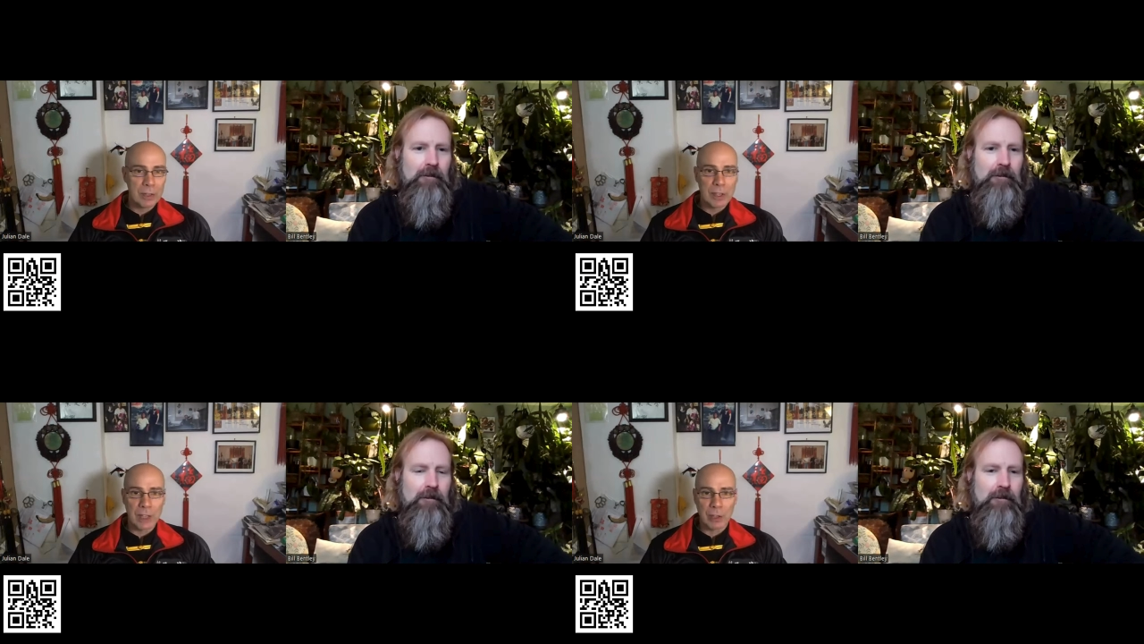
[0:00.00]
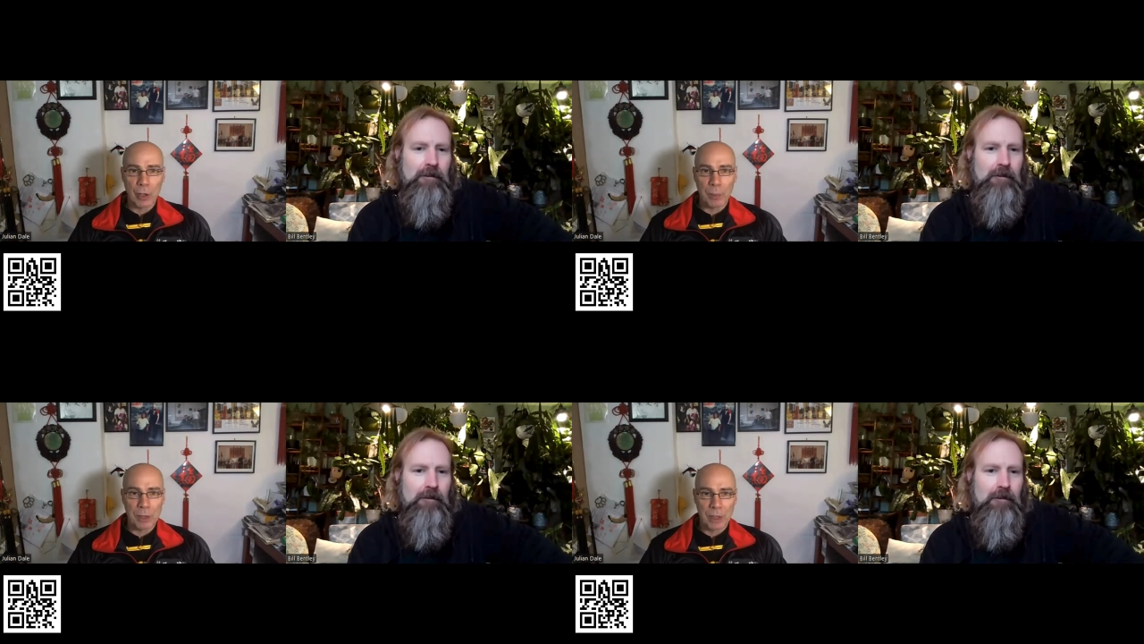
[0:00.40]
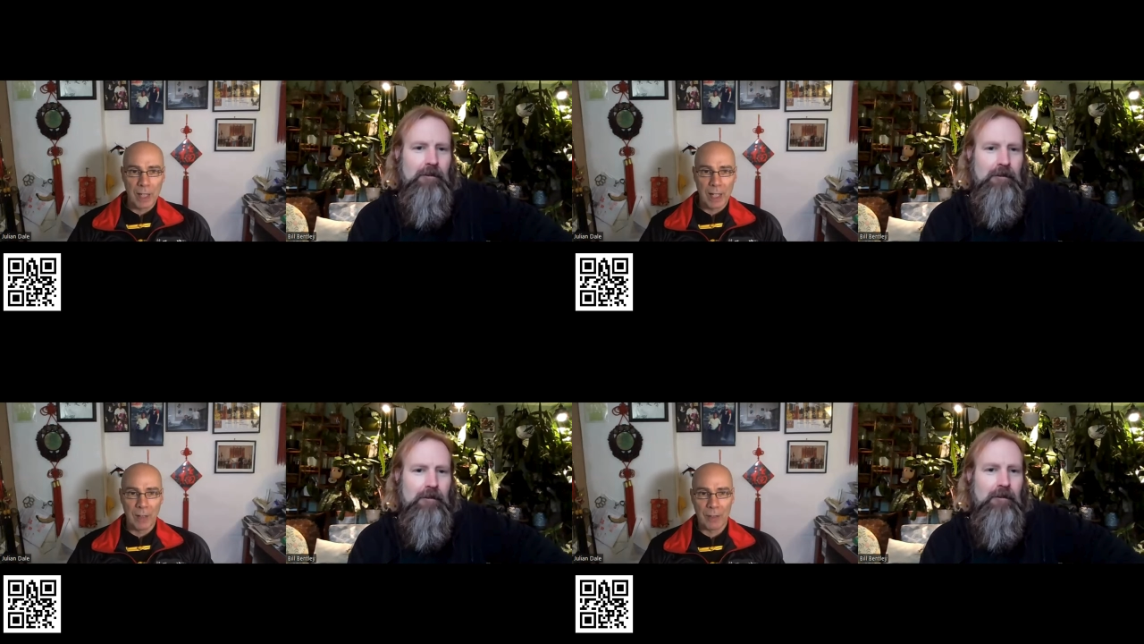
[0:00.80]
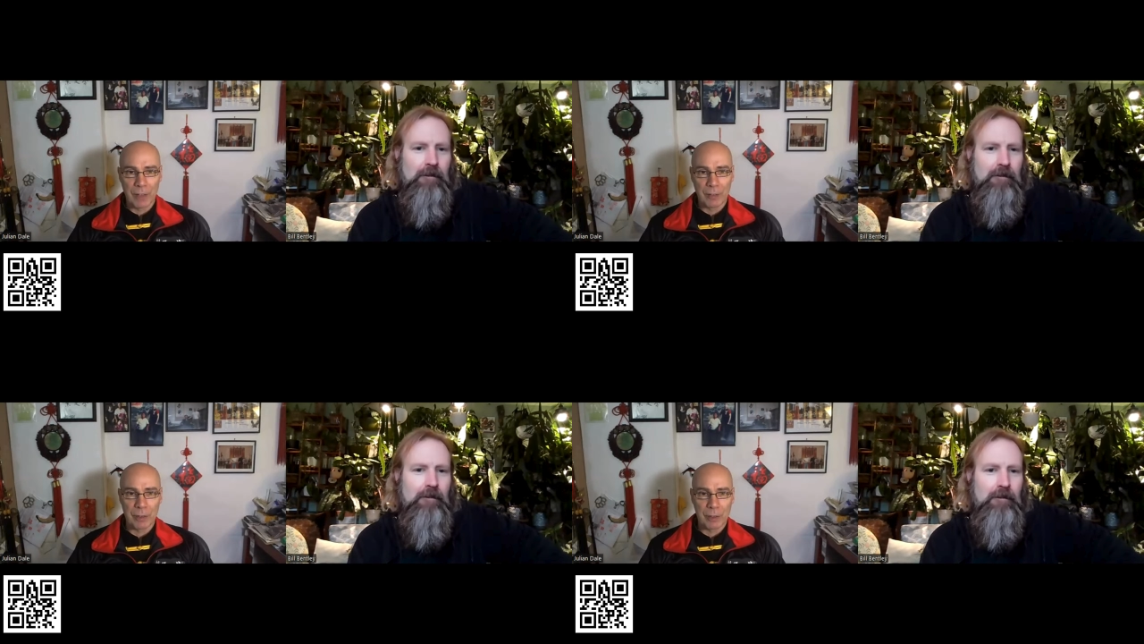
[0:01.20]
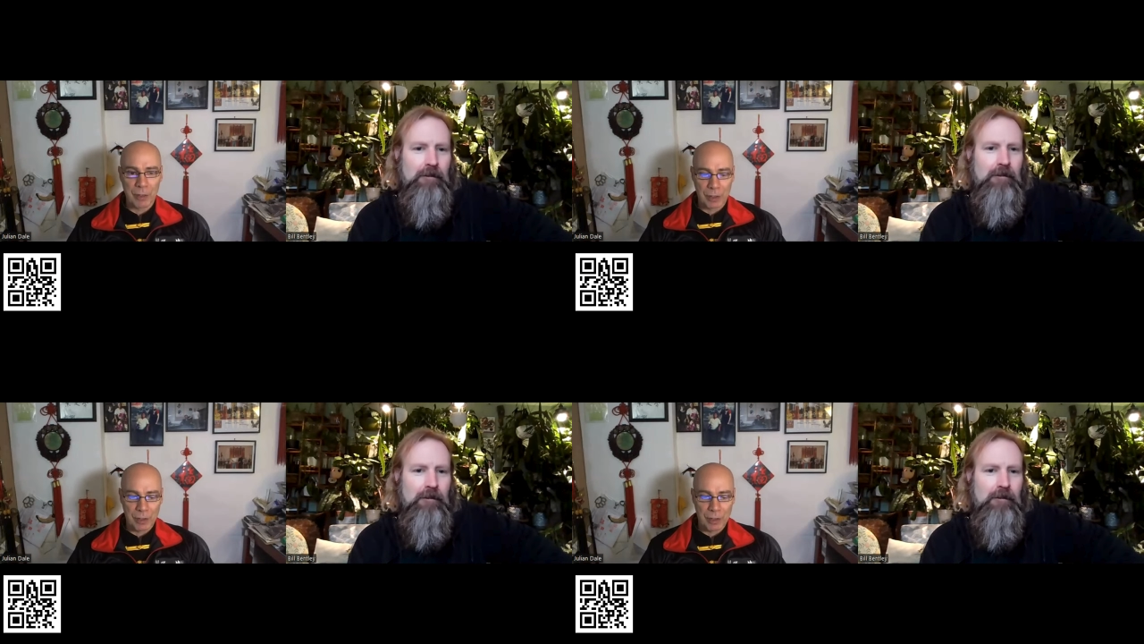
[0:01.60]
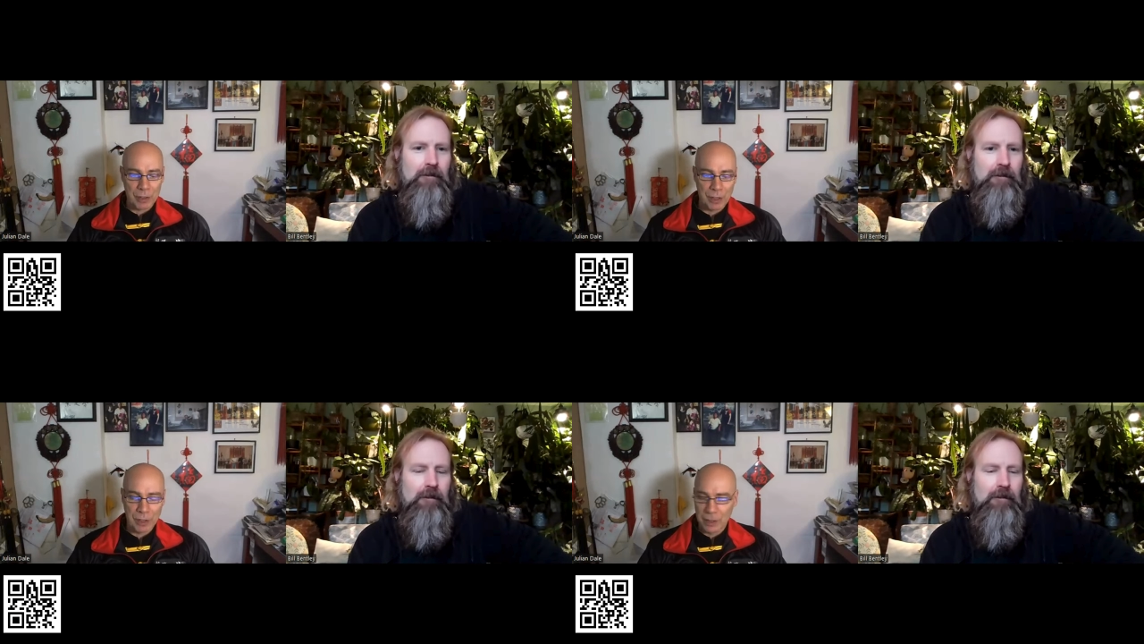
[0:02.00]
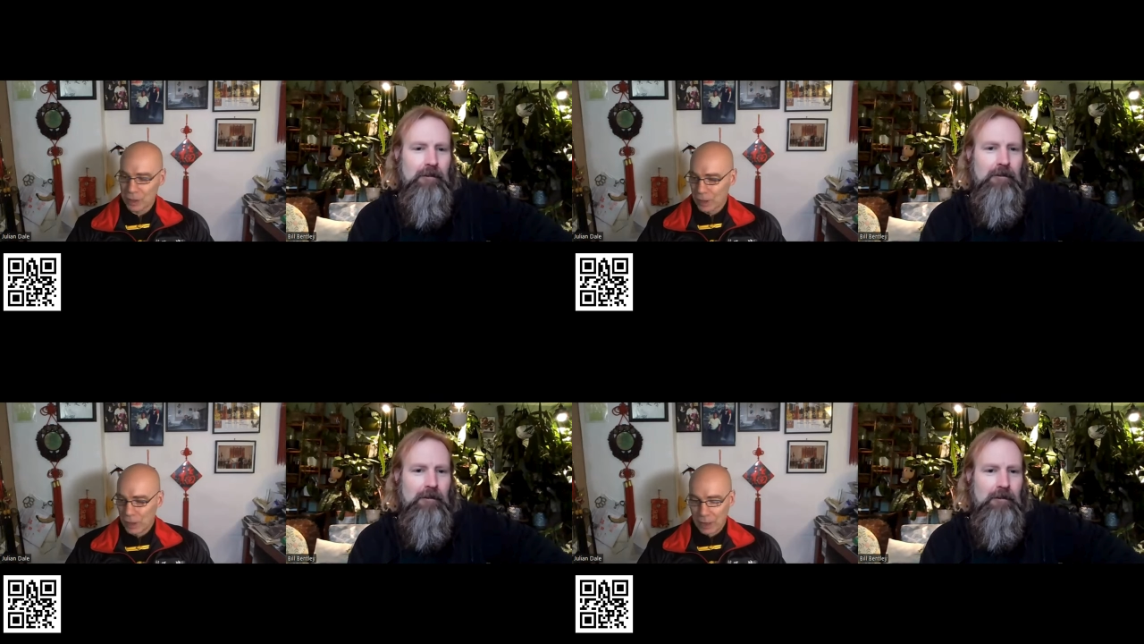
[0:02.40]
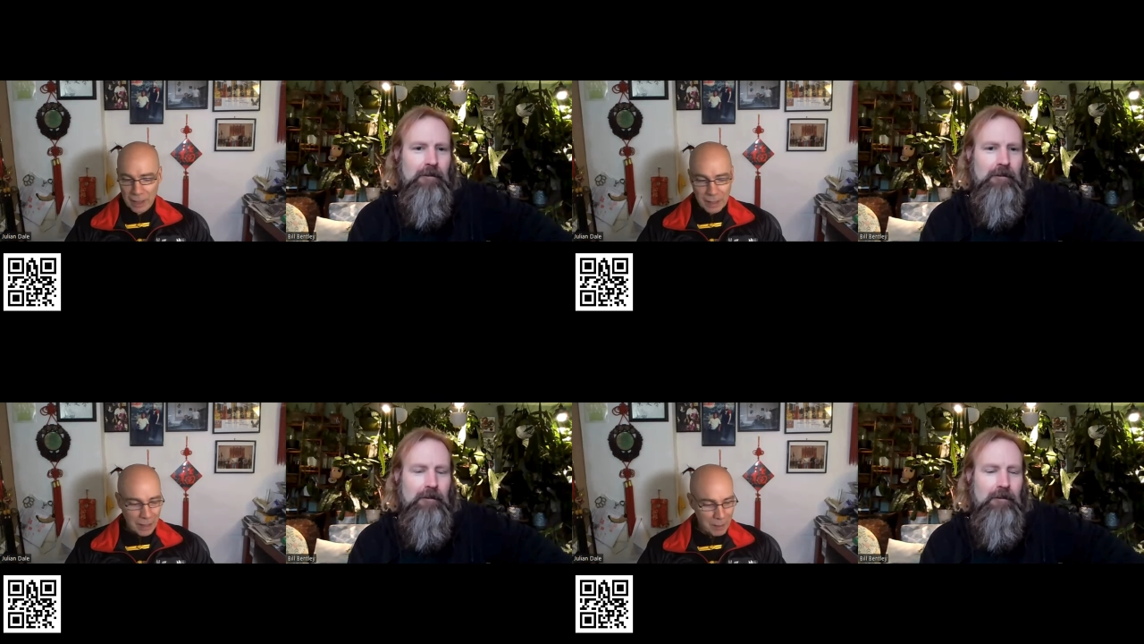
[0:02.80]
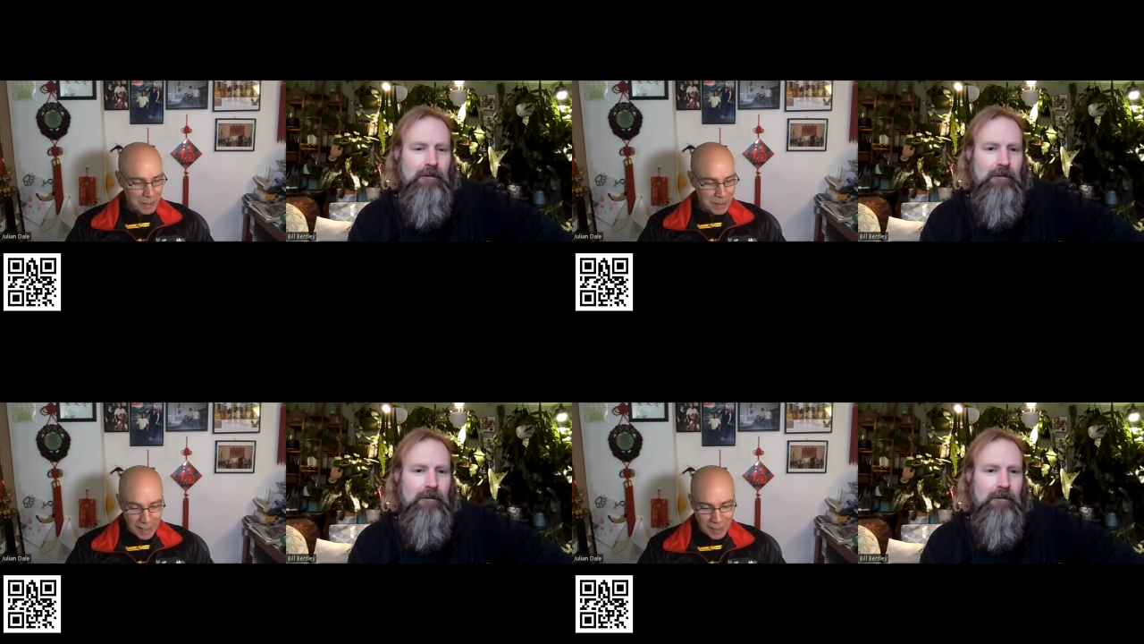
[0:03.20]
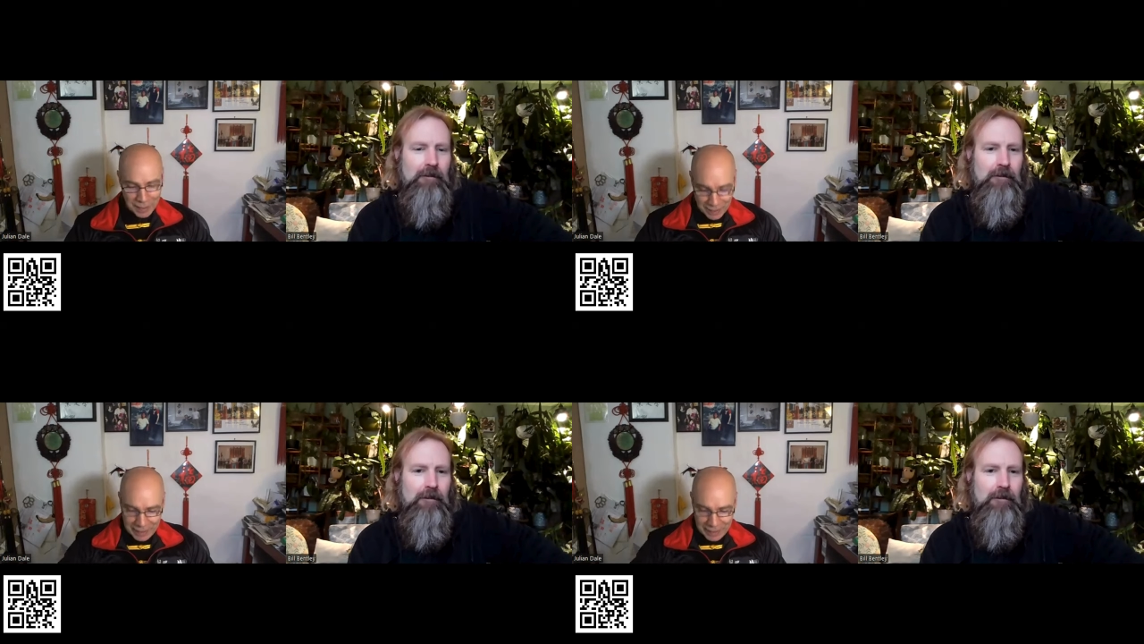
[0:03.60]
Speaker 1: ten copies of that out there for instructors and seniors. Uh, but yeah,